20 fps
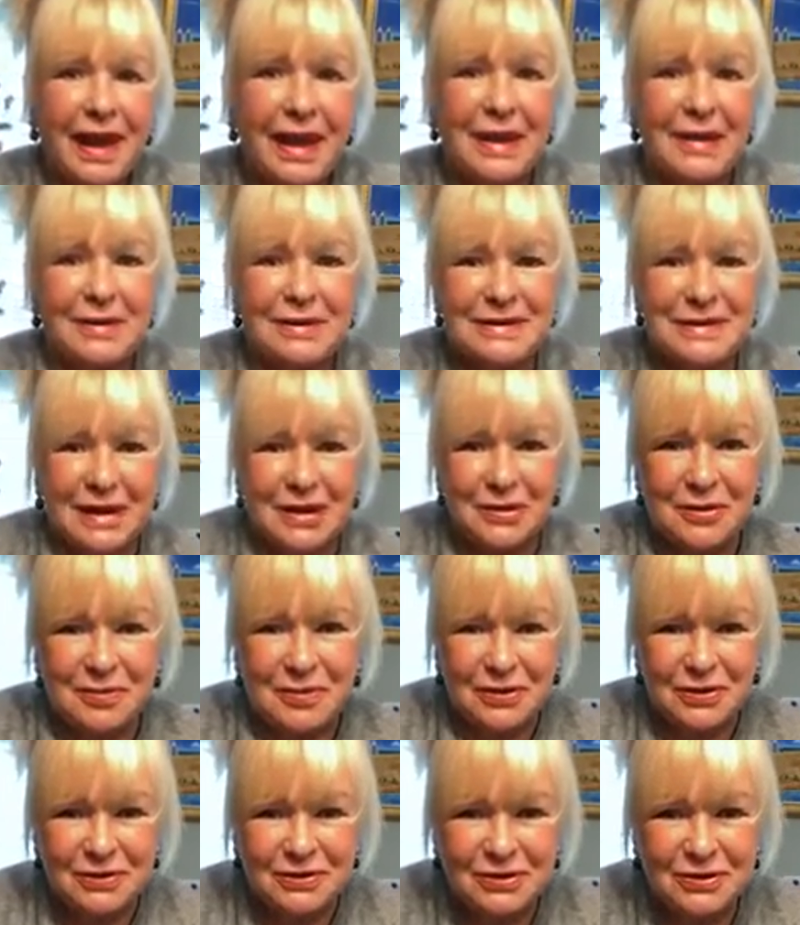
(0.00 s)
Anyways, I
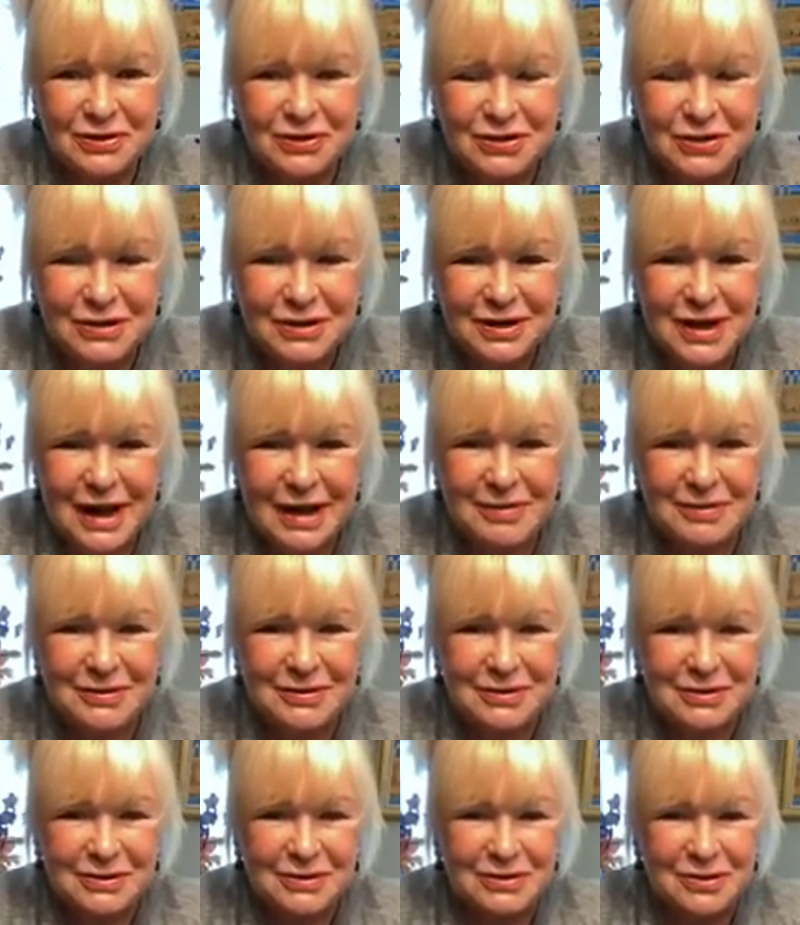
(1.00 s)
hope your
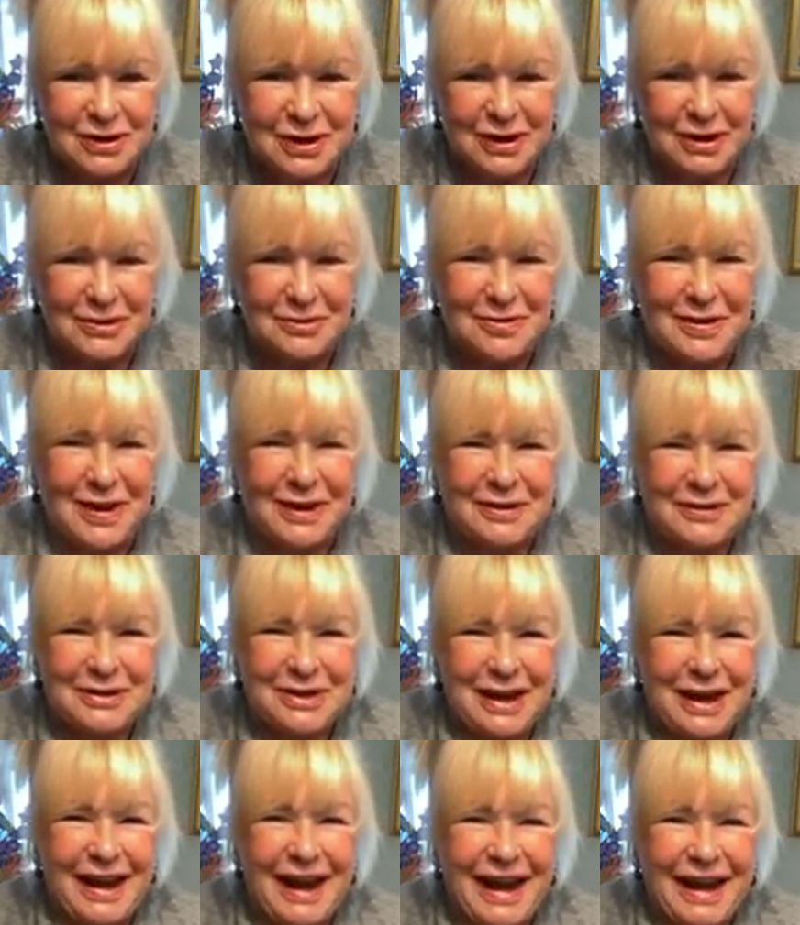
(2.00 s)
neighbors are treating you
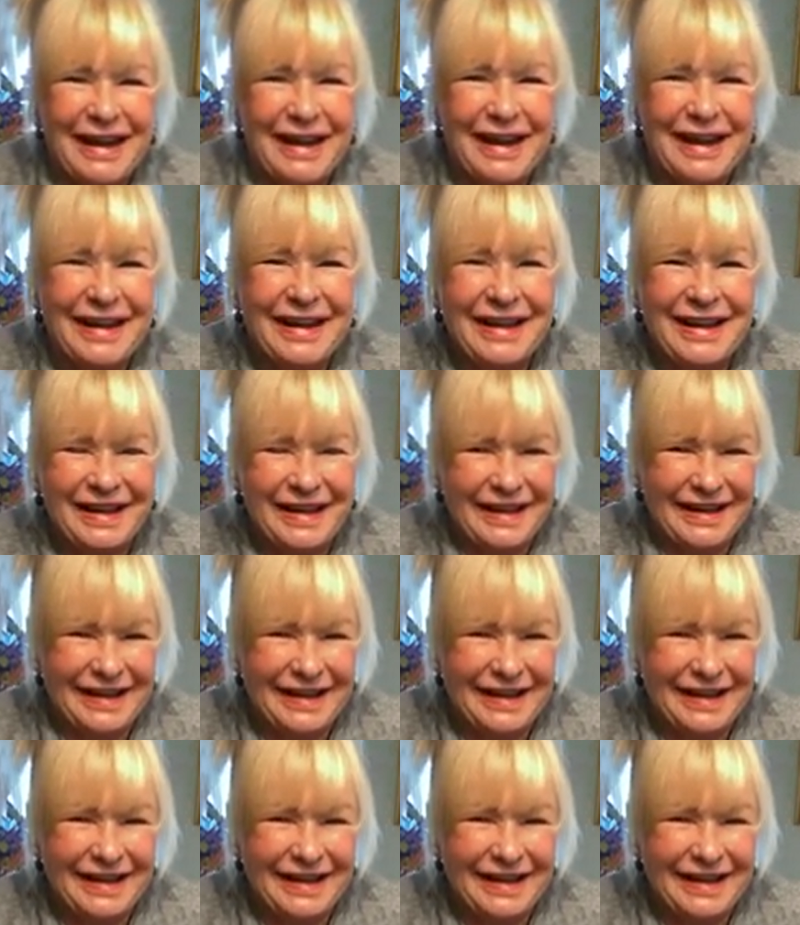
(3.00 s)
better, Diane.